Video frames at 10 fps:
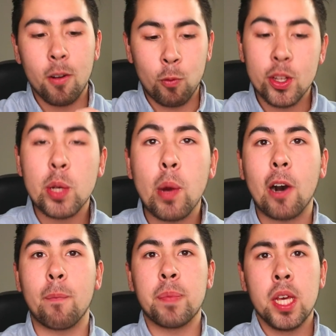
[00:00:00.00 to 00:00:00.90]
really
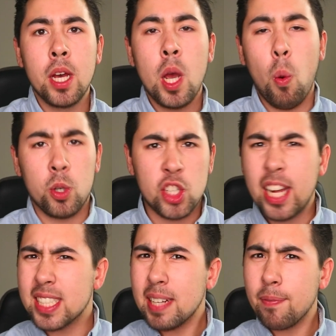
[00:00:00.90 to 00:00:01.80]
well, which
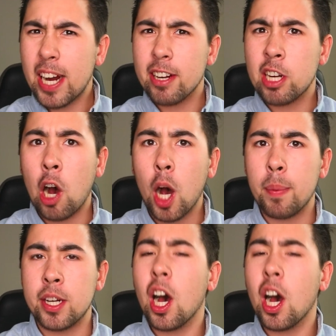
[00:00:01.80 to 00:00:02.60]
isn't very common.